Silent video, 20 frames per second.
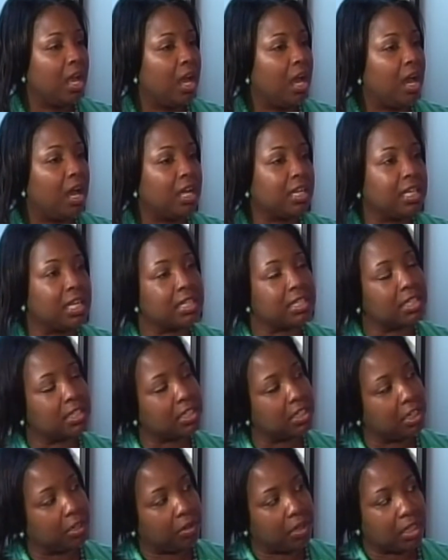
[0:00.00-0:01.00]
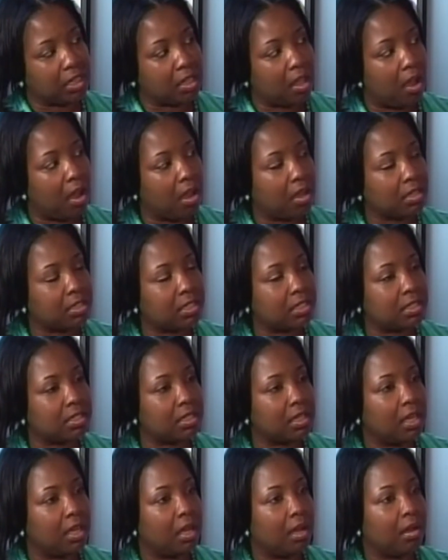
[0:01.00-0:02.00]
unnecessary
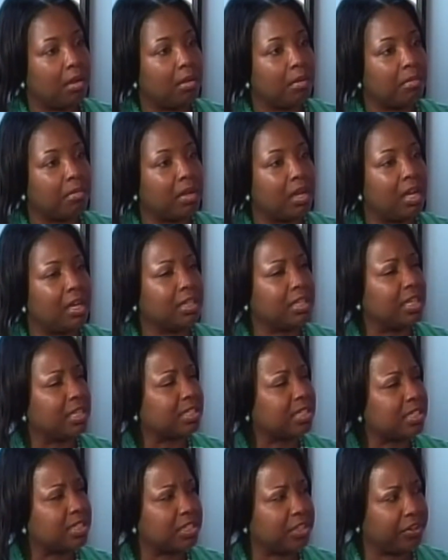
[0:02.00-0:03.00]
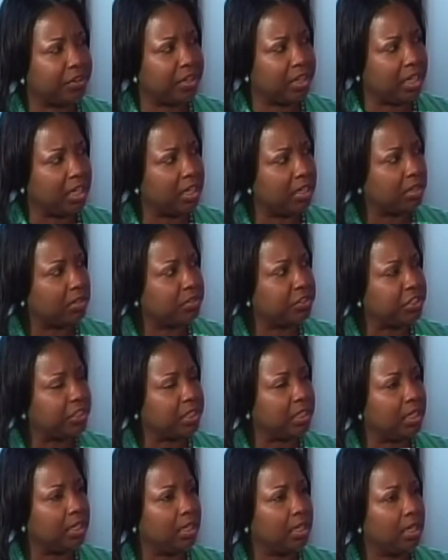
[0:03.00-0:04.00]
thoughts, unnecessary
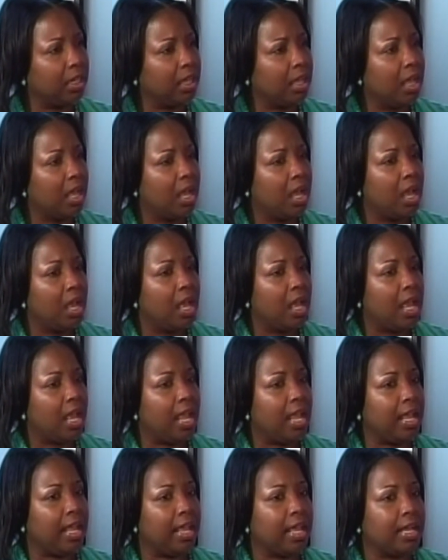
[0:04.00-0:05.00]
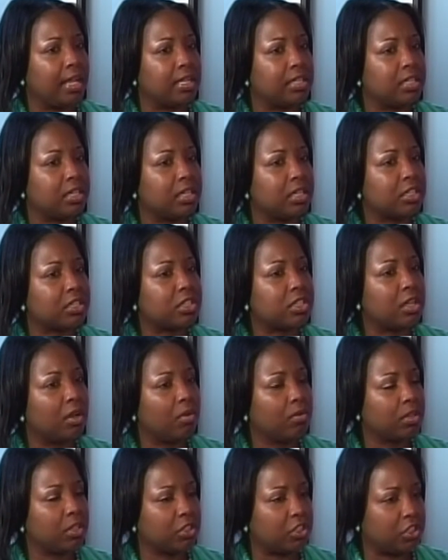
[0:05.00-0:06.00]
energy. And
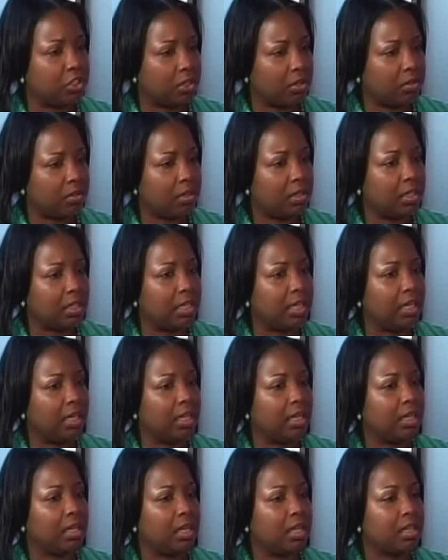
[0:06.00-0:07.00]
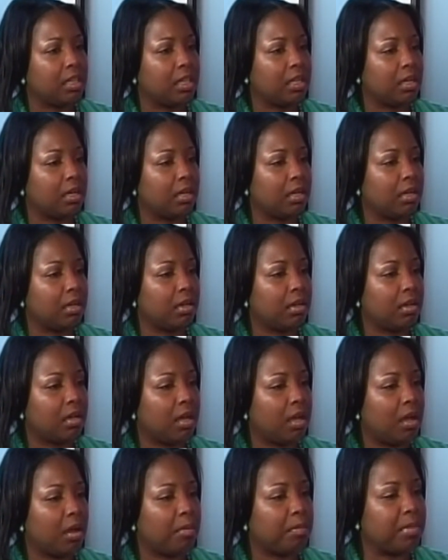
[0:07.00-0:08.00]
so the journaling,
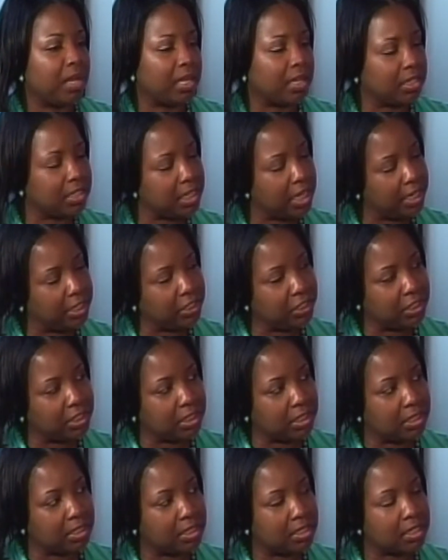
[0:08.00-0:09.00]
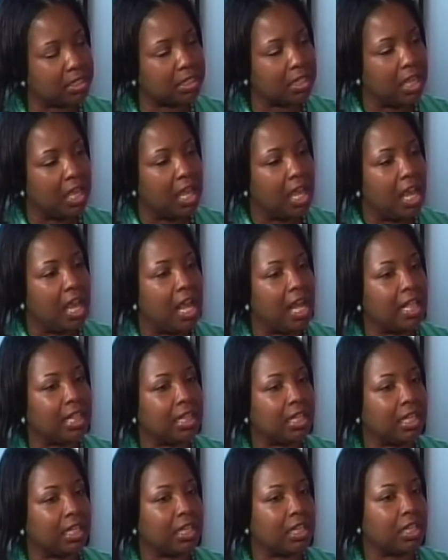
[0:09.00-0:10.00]
the meditations,
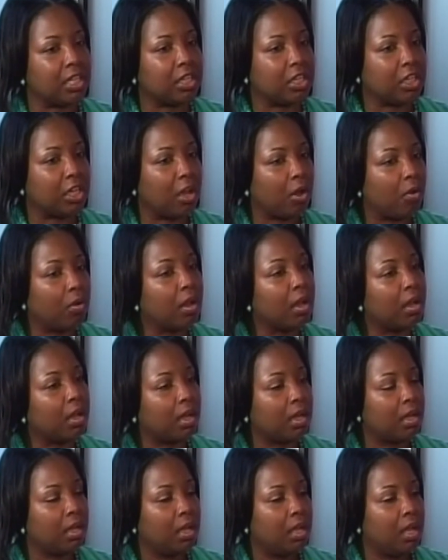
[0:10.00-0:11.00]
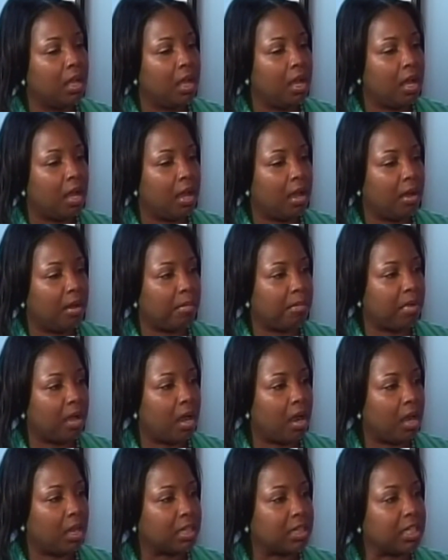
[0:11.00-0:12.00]
and then the yoga
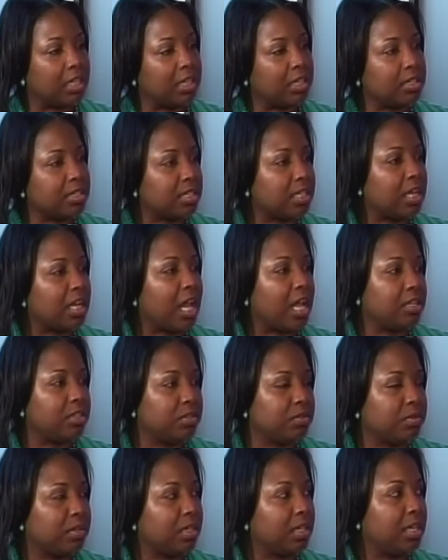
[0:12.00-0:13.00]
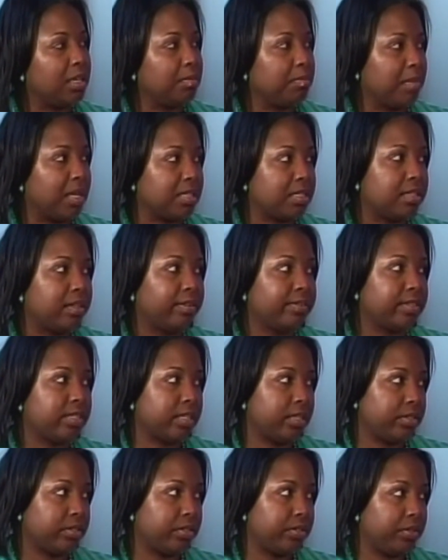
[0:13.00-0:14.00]
are things that I do to keep myself
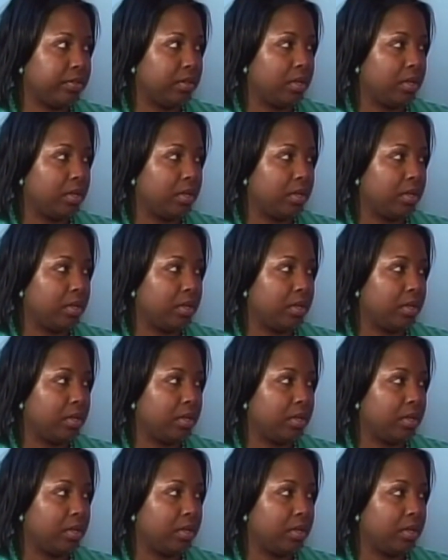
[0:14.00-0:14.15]
centered.